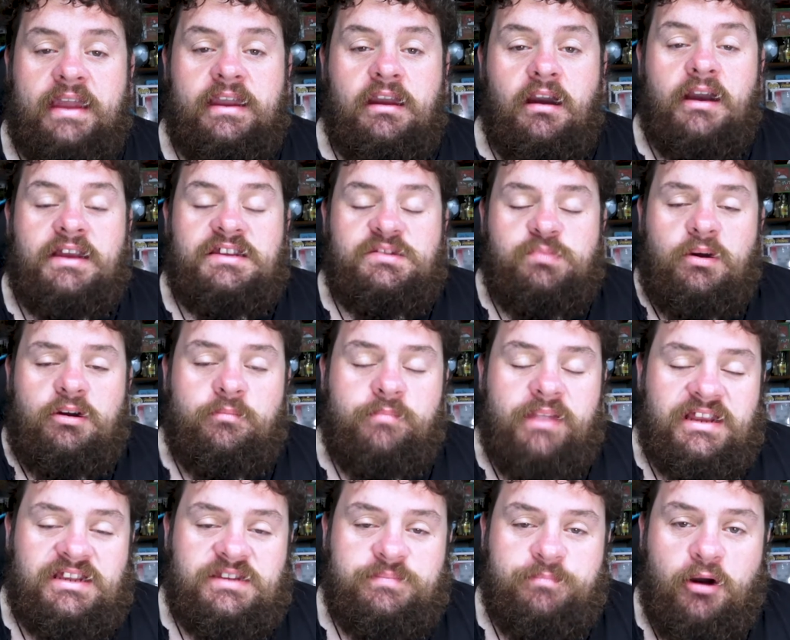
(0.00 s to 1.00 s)
guys, welcome
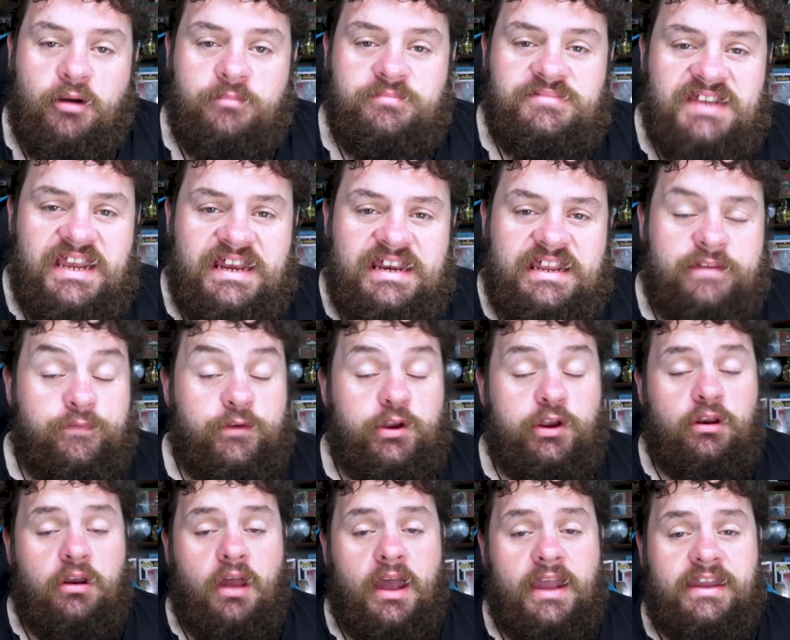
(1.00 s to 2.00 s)
back to Pop Daddy. If
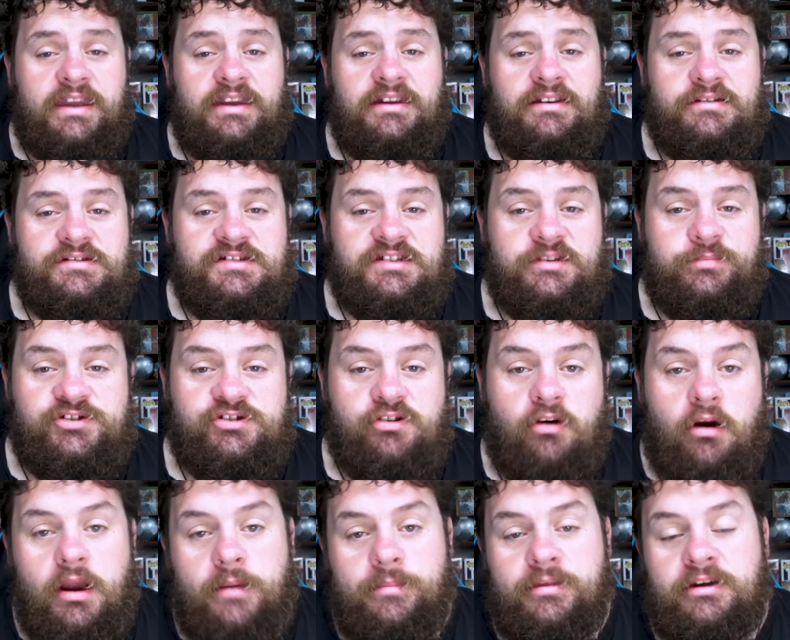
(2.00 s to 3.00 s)
you like it,
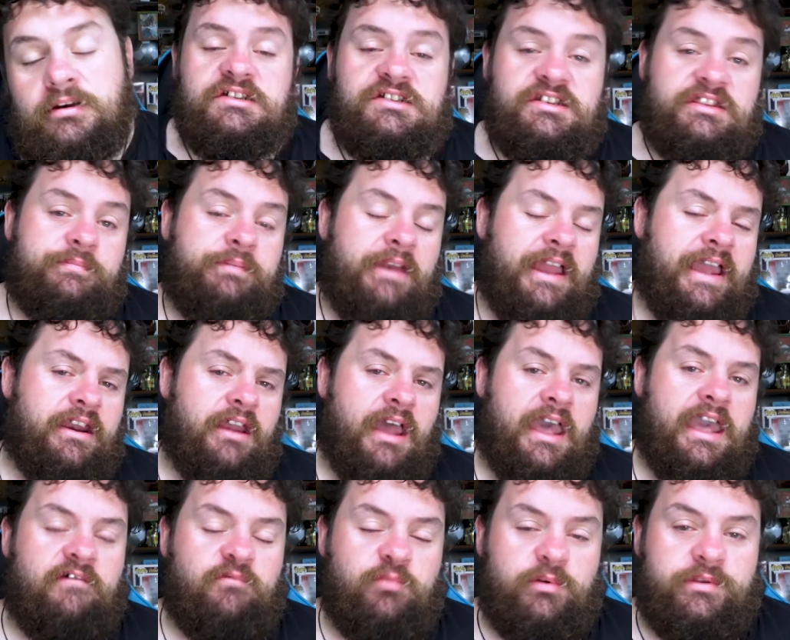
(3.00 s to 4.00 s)
subscribe it. So the plan I
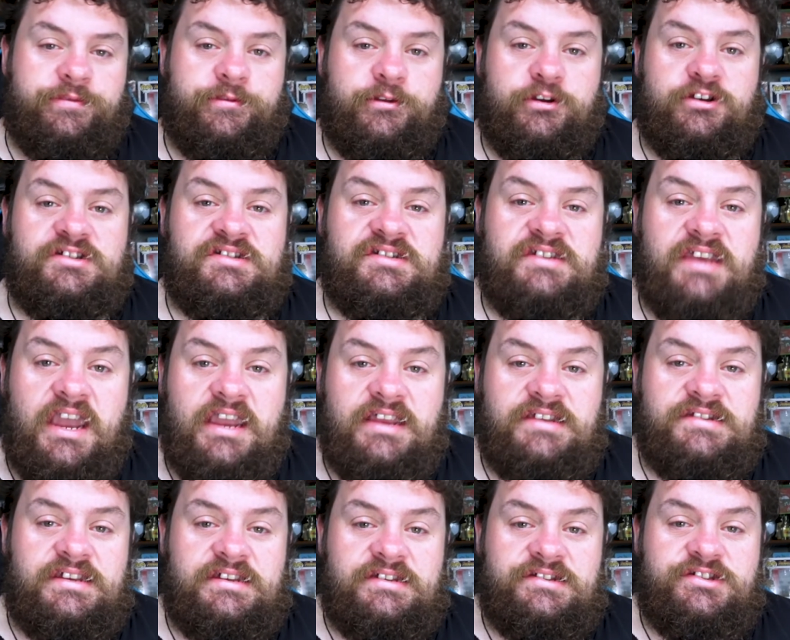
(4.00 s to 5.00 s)
have with
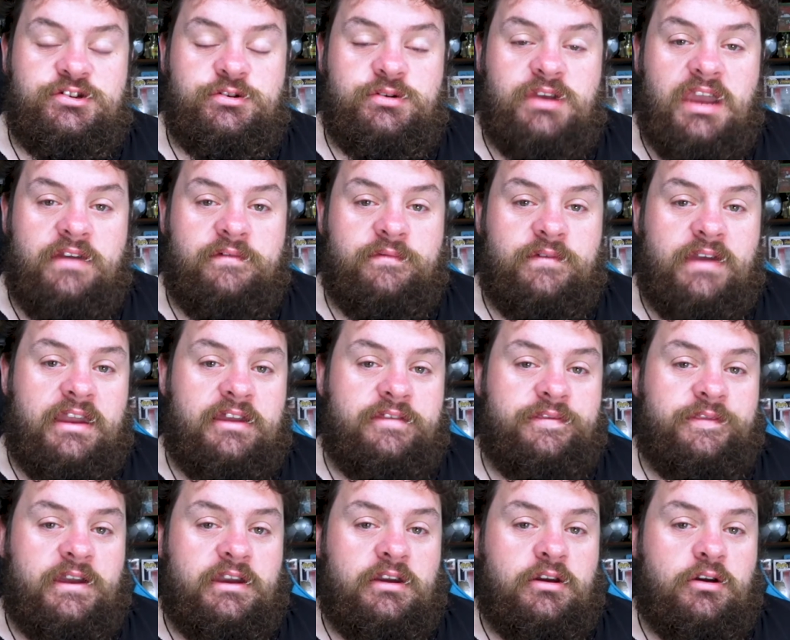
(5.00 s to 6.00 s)
Thursdays is to have a
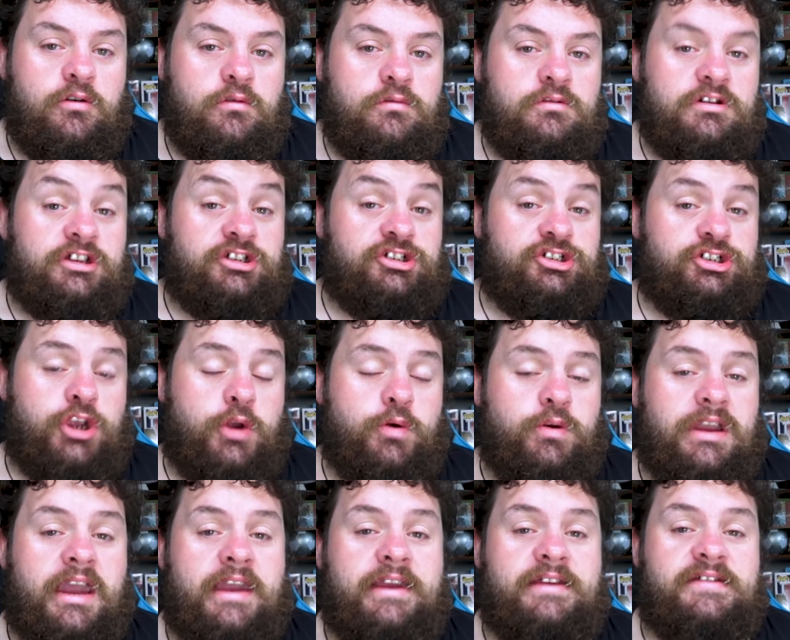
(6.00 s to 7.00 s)
thing called
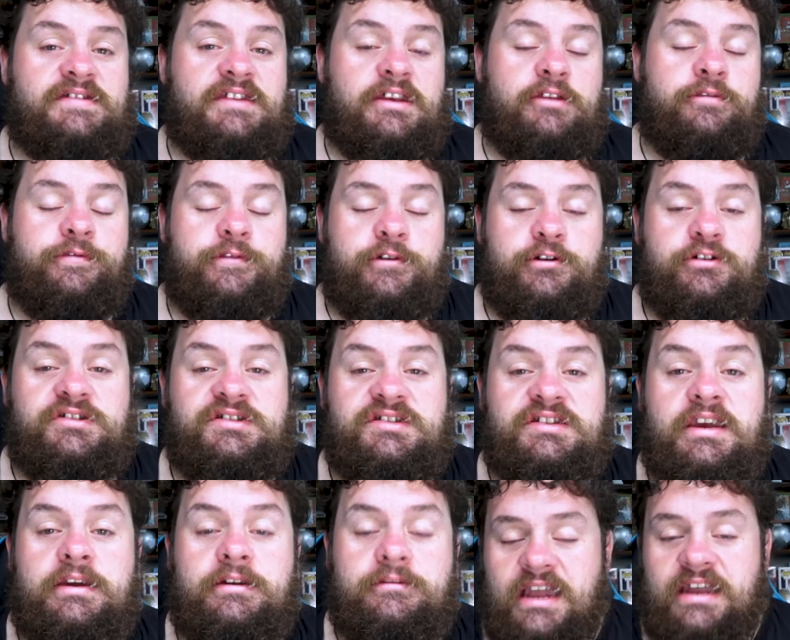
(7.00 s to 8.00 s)
Showcase
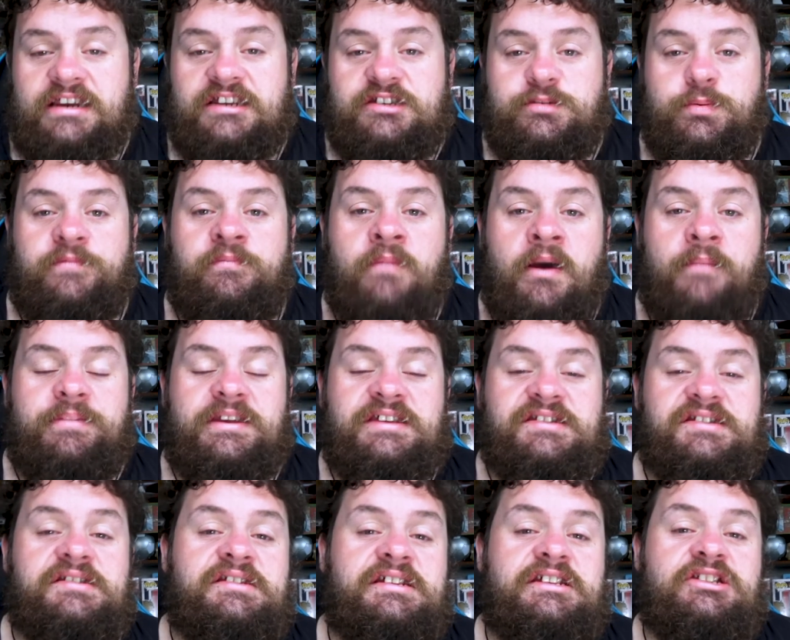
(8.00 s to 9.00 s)
Thursday. It is with my
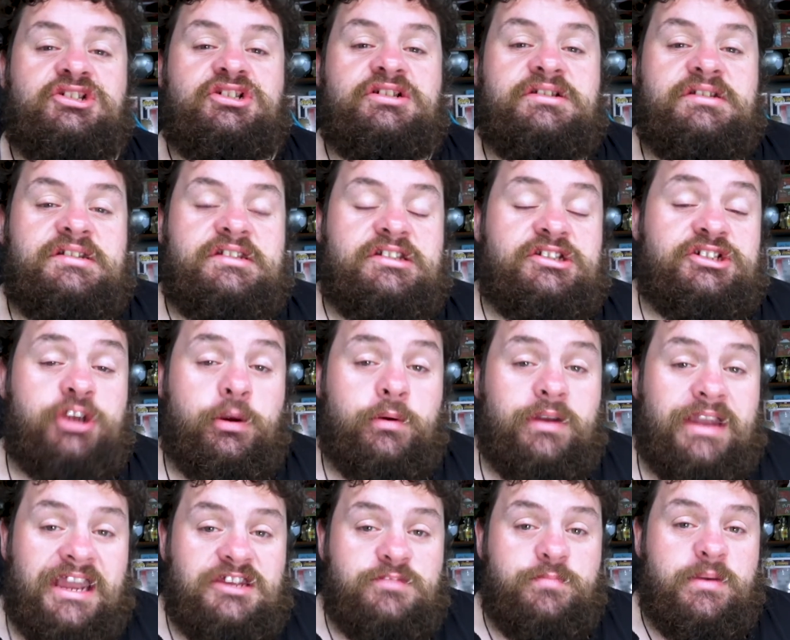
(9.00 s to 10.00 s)
best intentions to
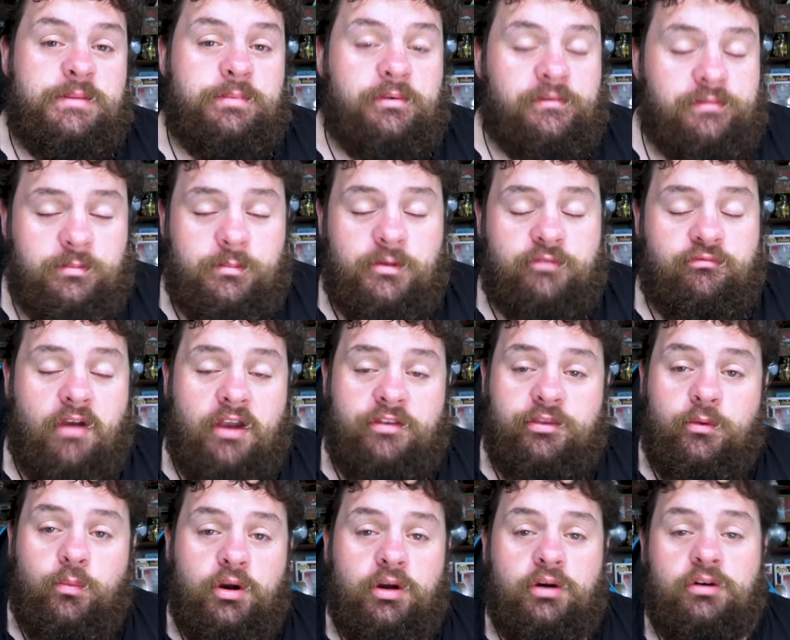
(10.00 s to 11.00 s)
showcase people from around
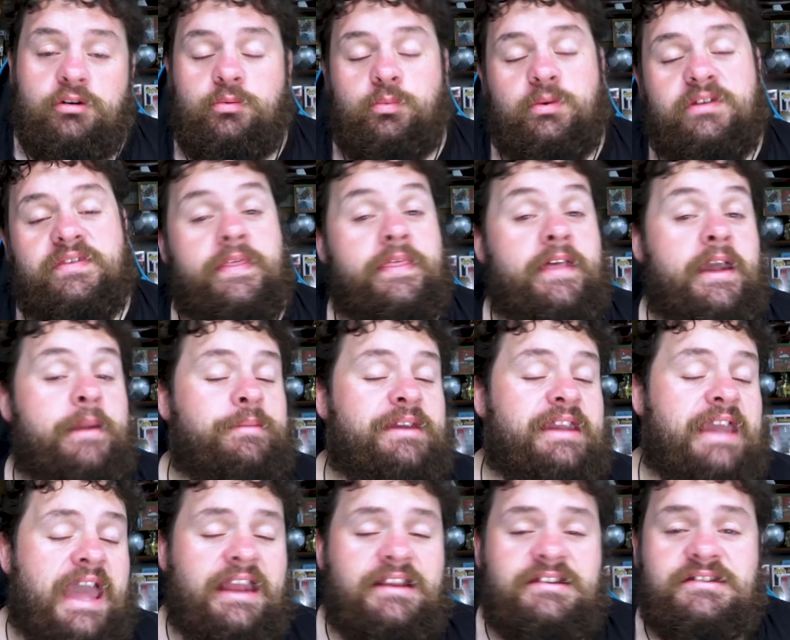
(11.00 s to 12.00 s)
the world, whether they
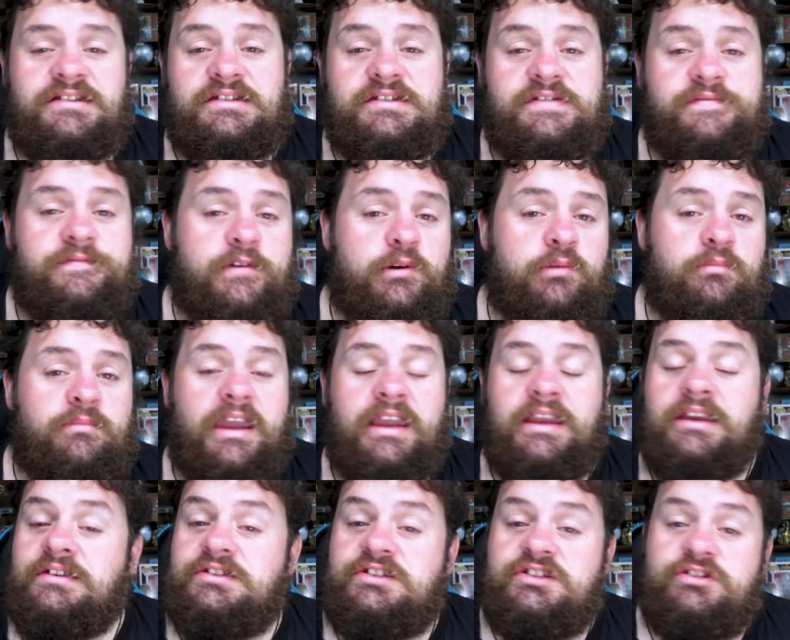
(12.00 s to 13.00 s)
be actors,
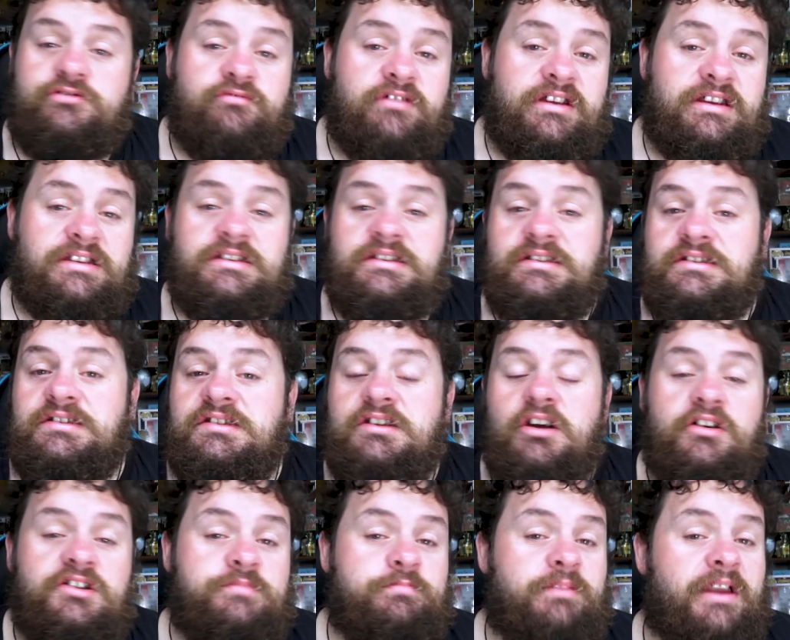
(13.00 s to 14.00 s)
filmmakers, directors,
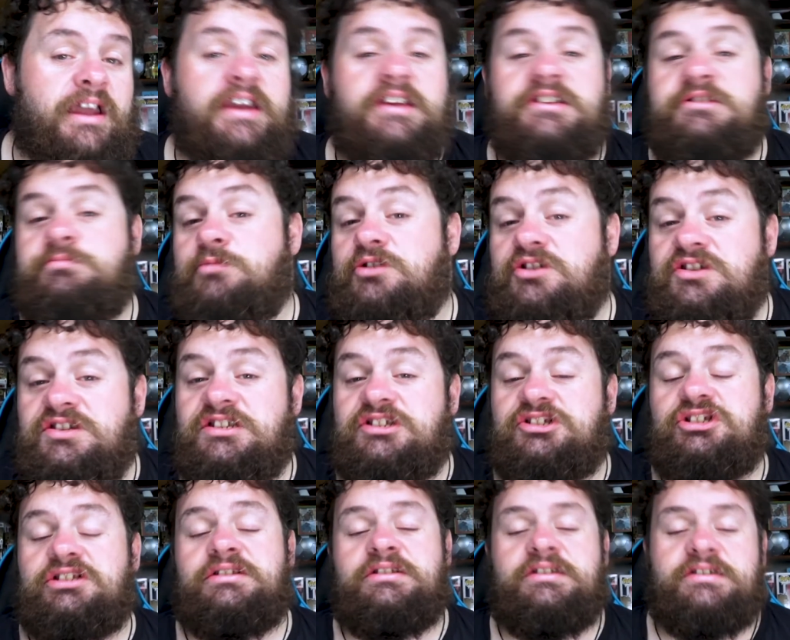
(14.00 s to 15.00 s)
cosplayers,
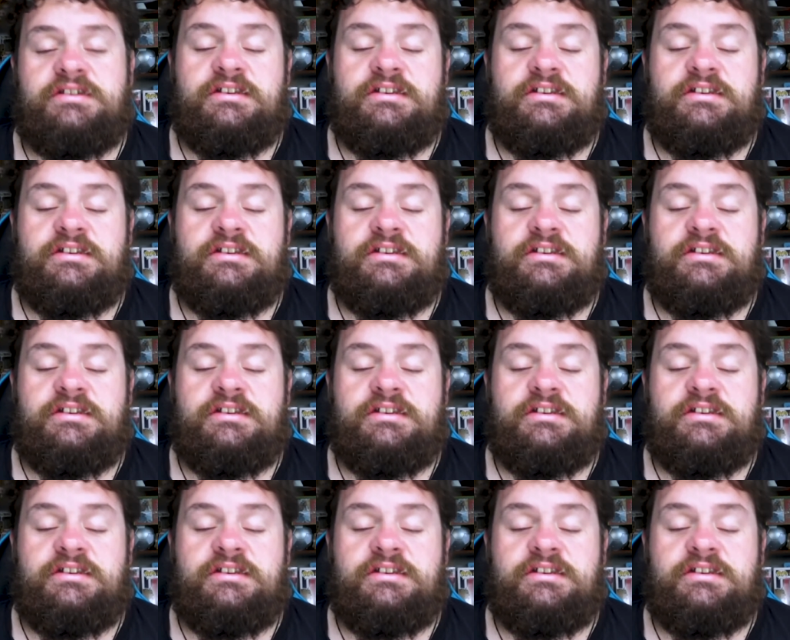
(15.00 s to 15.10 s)
musicians.